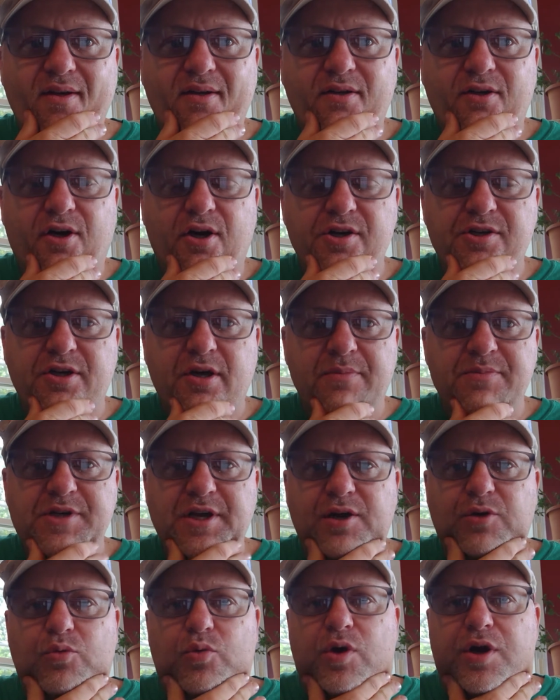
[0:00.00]
Crush comes
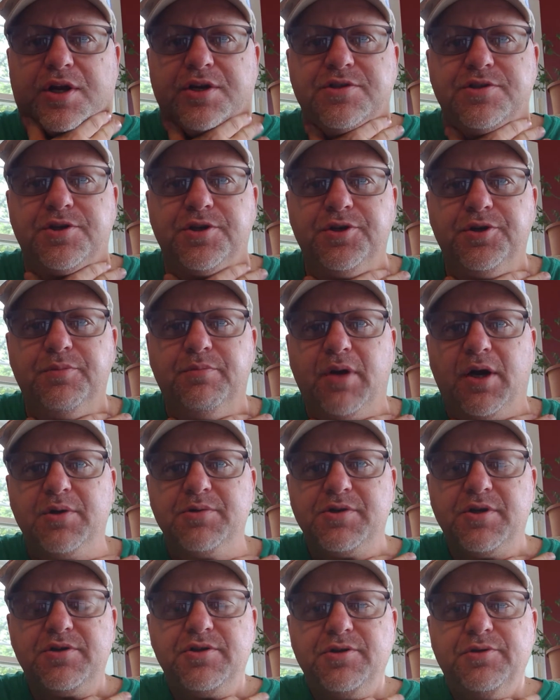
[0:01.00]
in at 1-2,
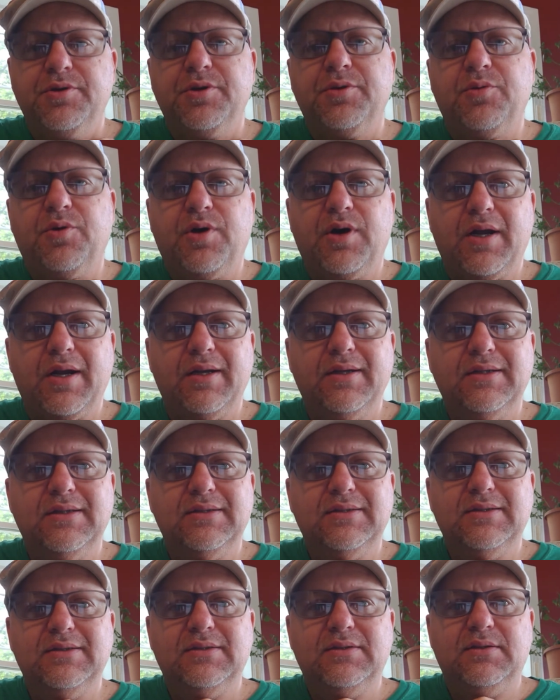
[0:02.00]
Boats at 2-1.
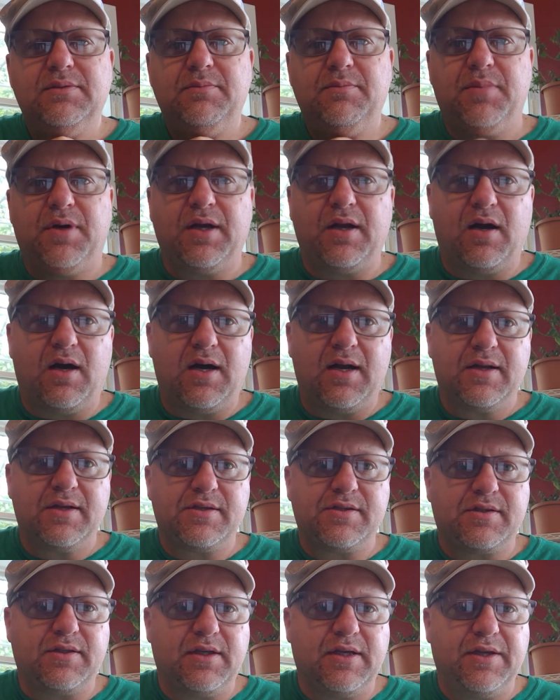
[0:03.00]
But
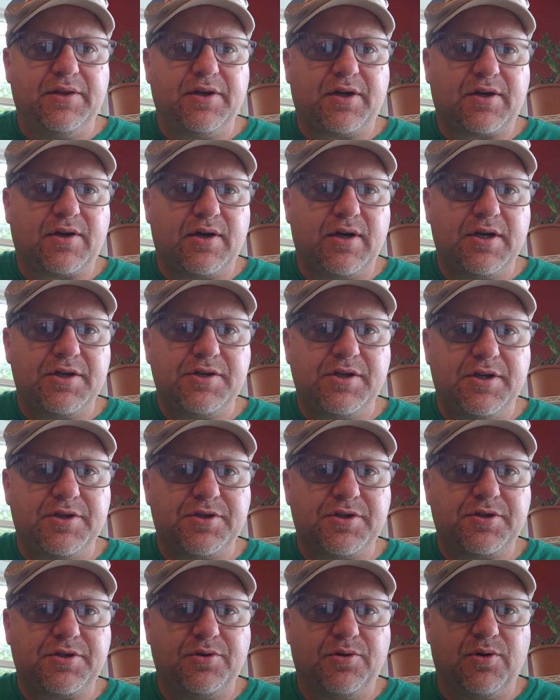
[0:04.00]
honestly, the Crush has
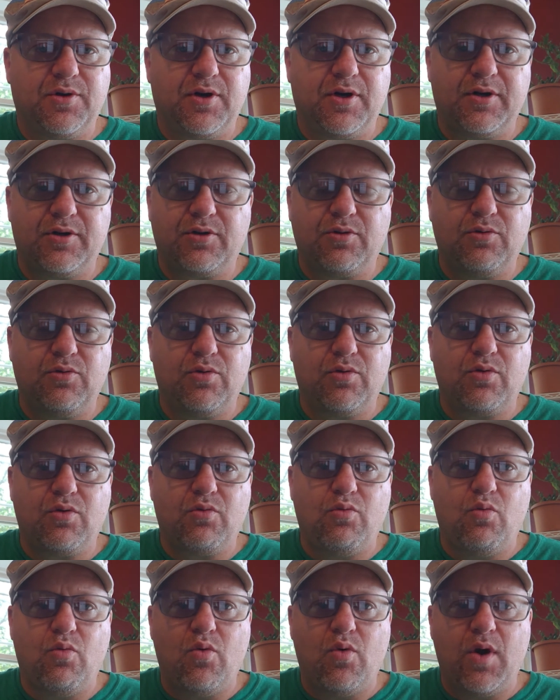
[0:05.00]
scored
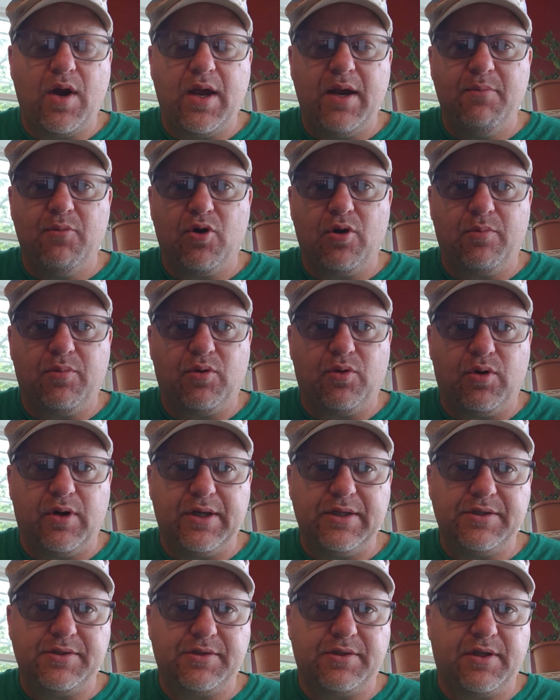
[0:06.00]
way more
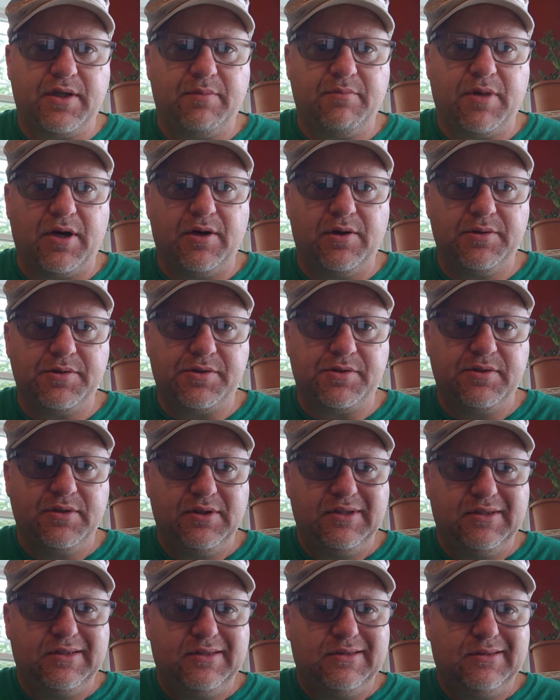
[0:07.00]
points than Boats
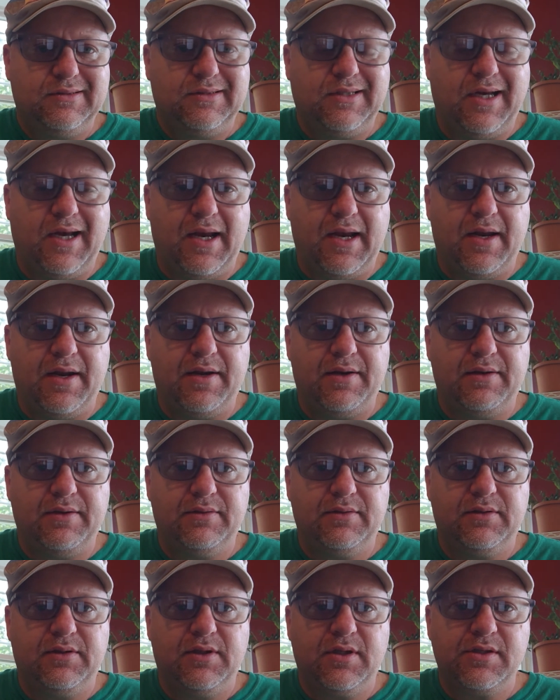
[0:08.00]

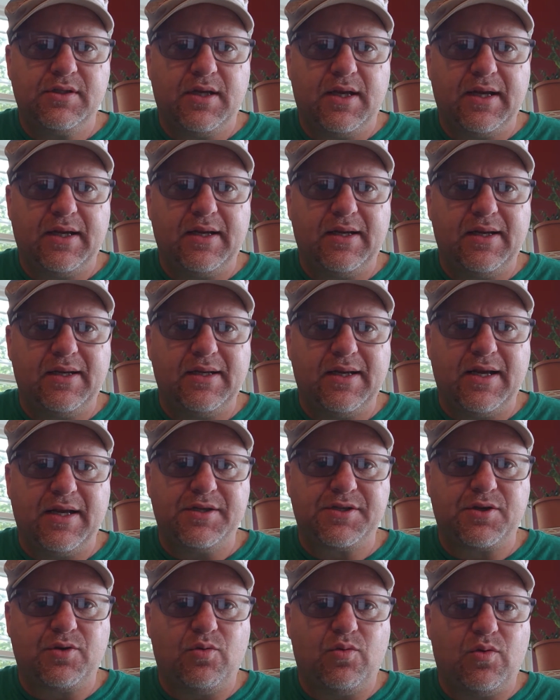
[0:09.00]
and looks like
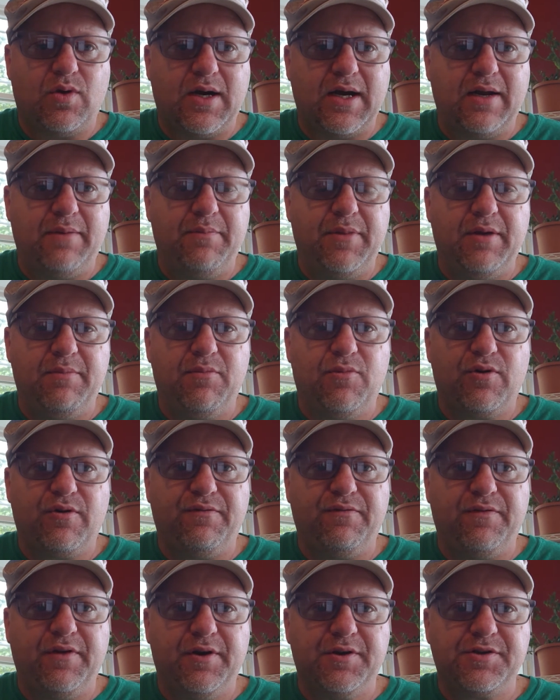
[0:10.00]
has quite a bit more
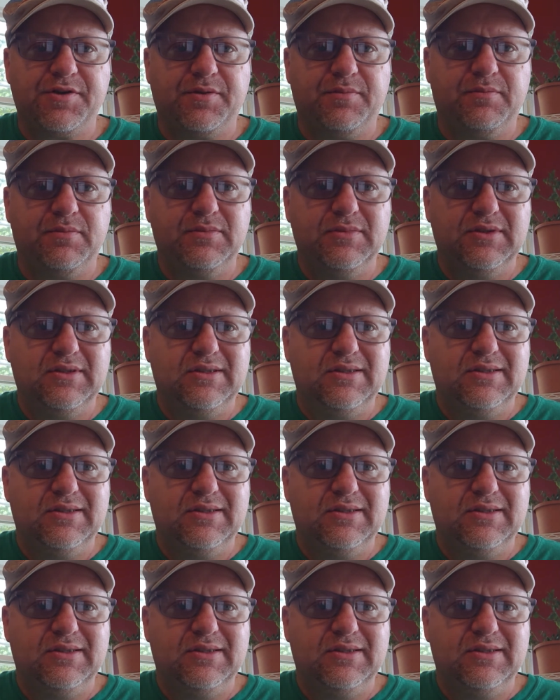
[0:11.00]
fearsome